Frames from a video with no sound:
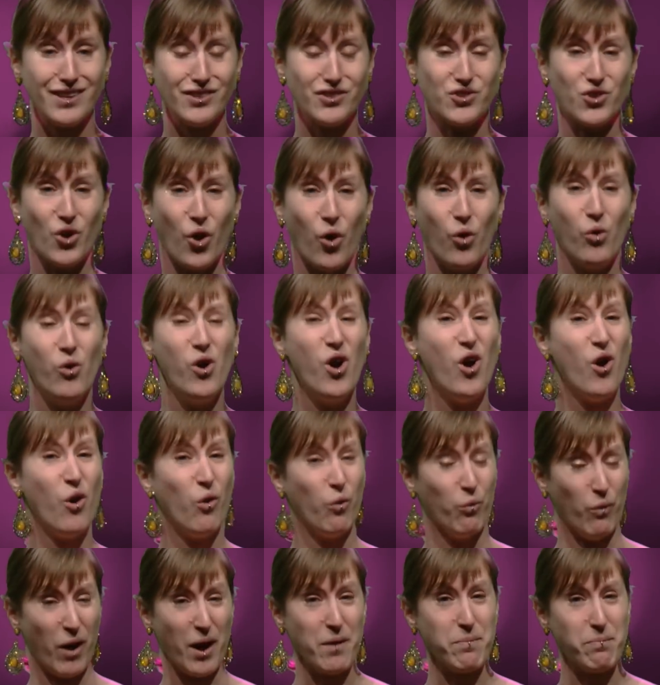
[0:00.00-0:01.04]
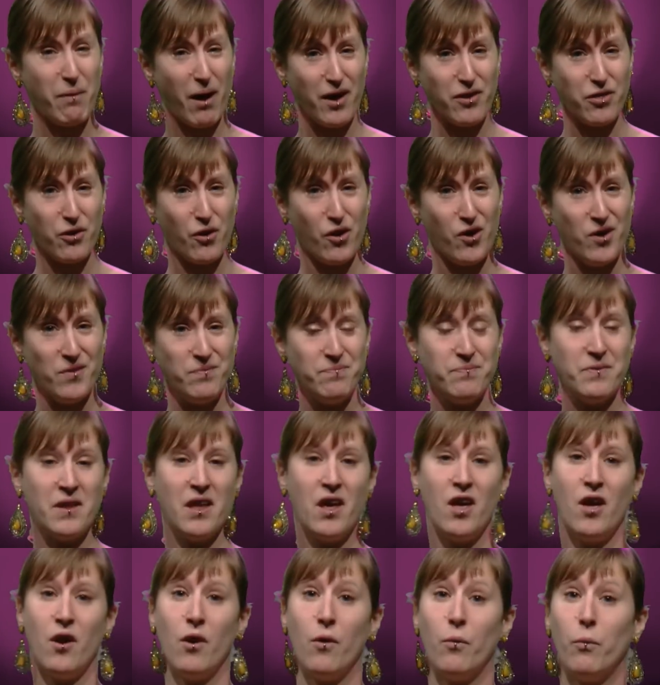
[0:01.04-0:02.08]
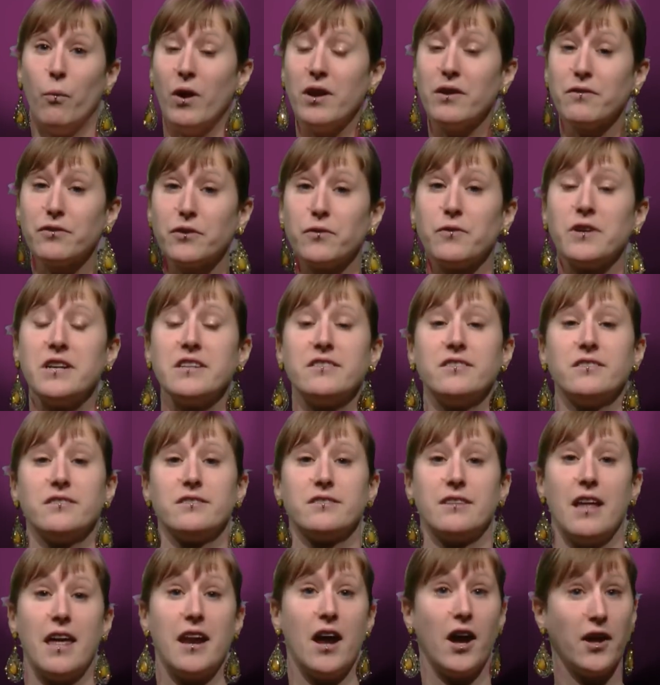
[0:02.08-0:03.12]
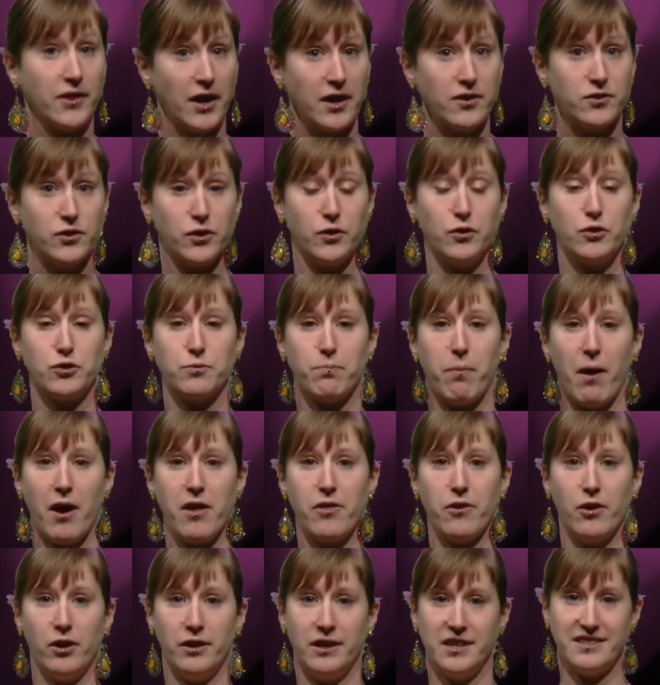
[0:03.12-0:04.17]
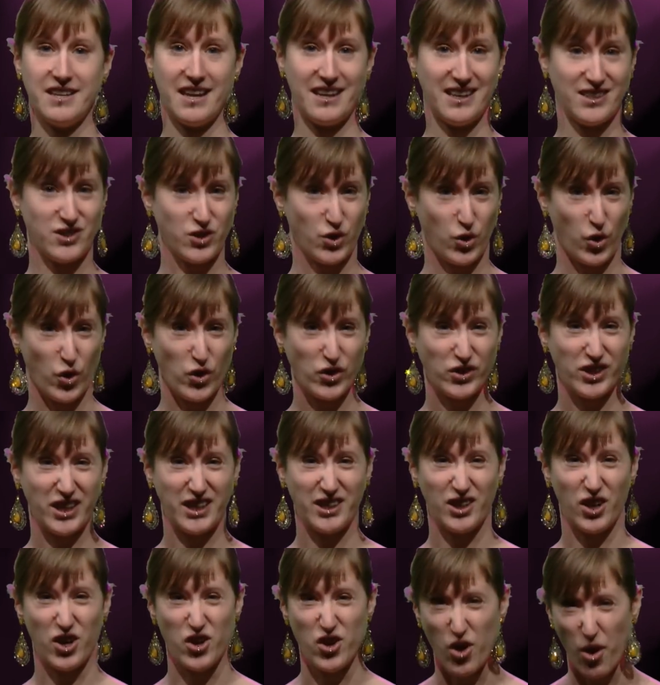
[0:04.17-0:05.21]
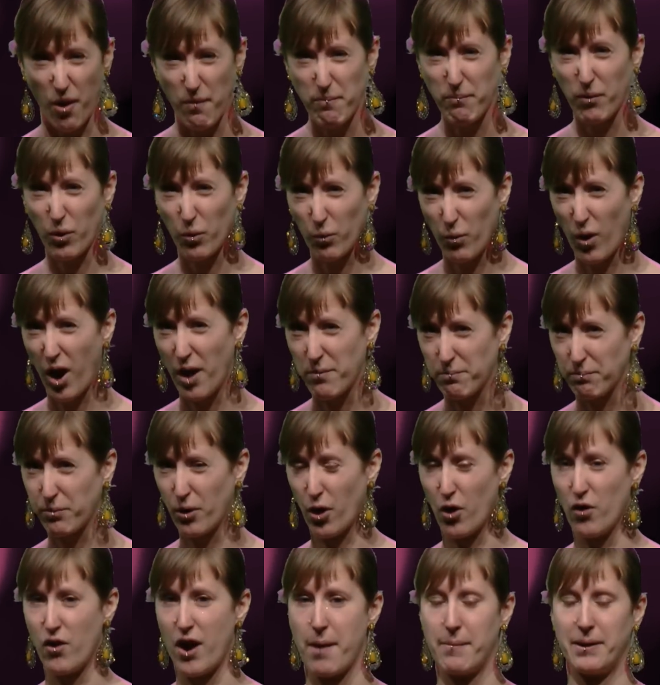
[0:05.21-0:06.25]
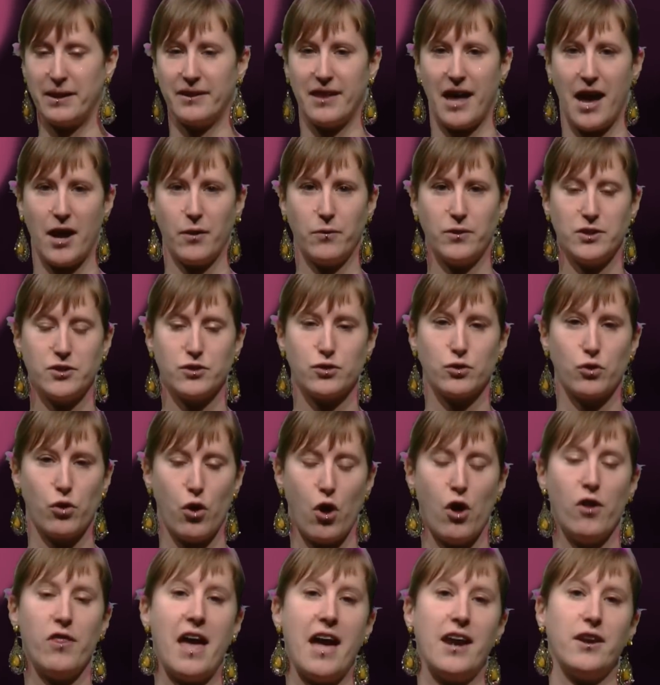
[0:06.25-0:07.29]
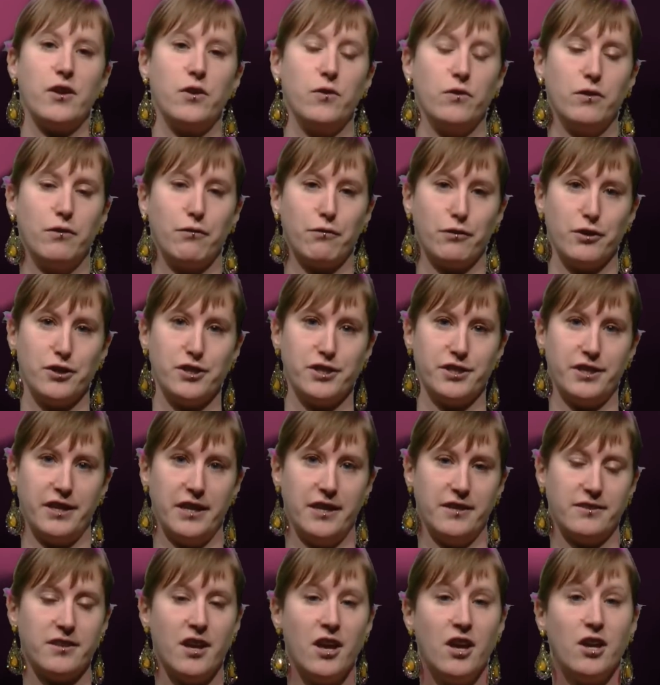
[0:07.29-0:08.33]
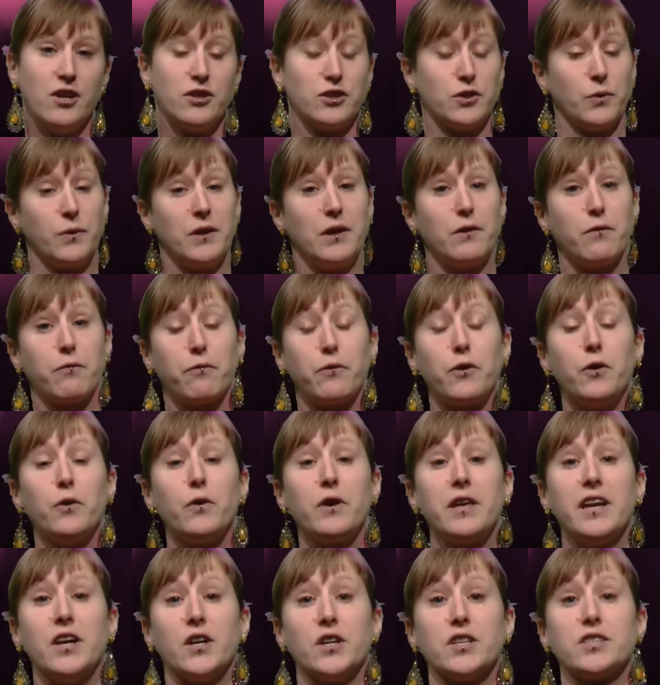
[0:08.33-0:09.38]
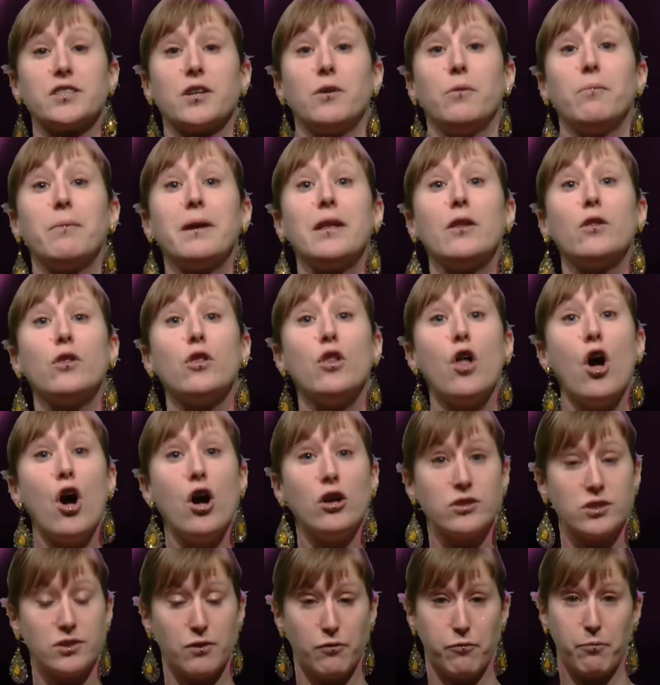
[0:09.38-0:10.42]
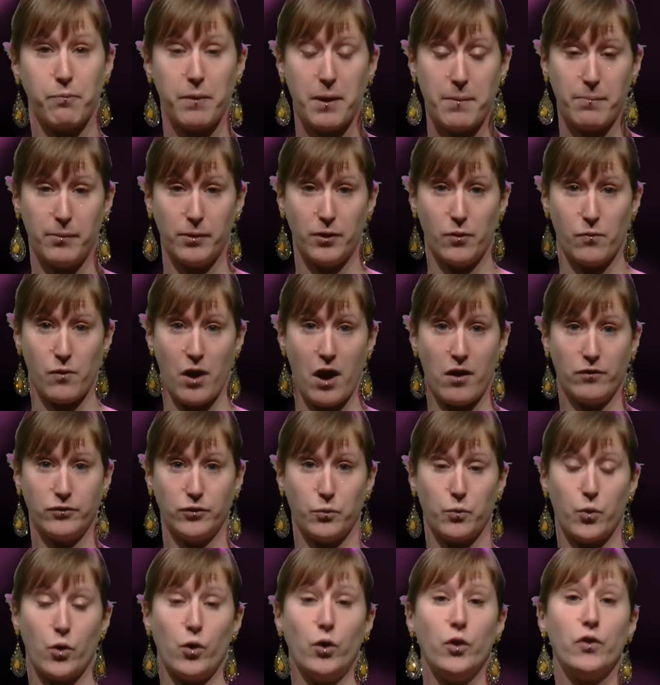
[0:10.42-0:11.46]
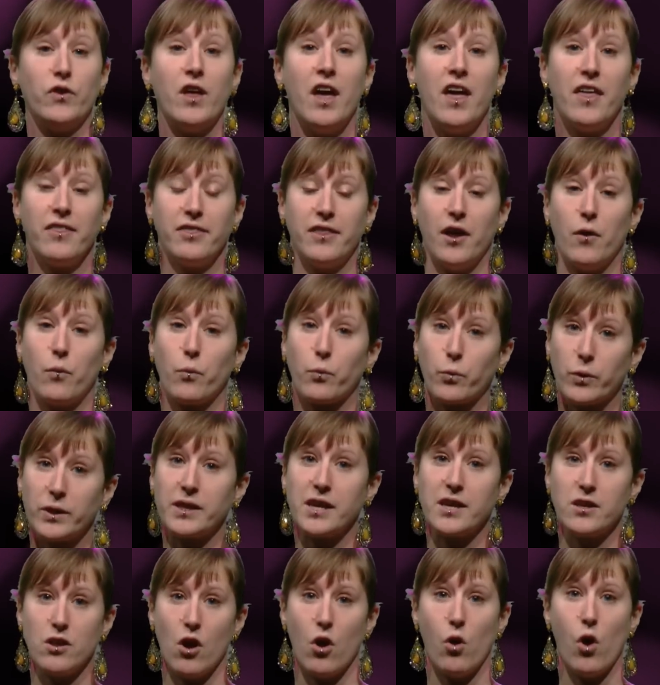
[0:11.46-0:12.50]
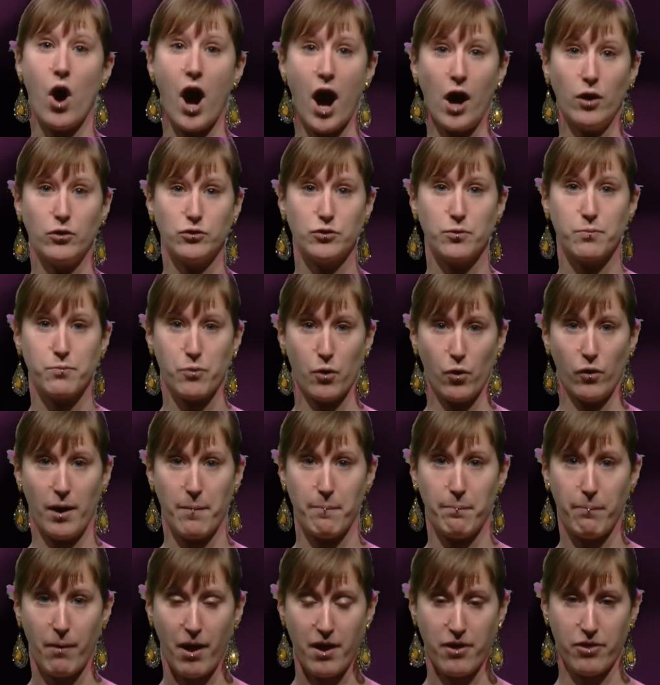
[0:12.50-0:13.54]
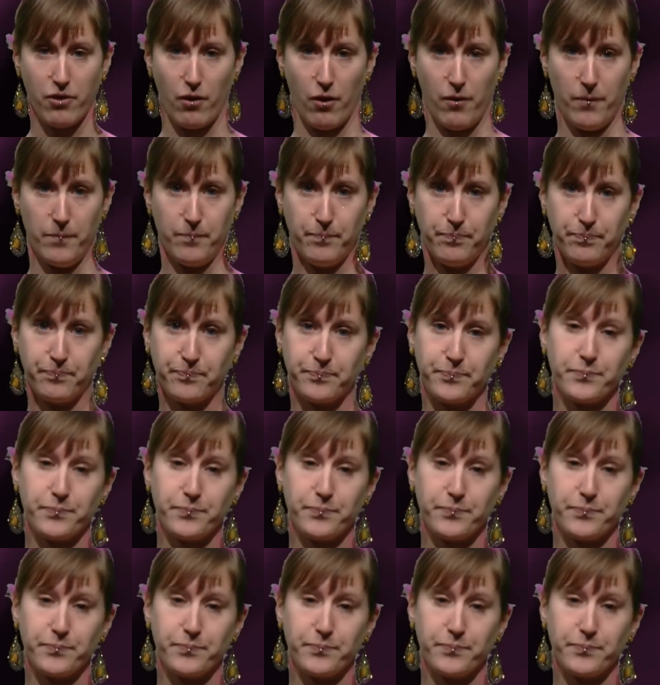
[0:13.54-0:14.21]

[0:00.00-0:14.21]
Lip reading: So why Python? One of the reasons that I like to use Python is that it's currently the #1 programming language taught at universities. So in a few years there will be lots of people around the world that really know how to program Python.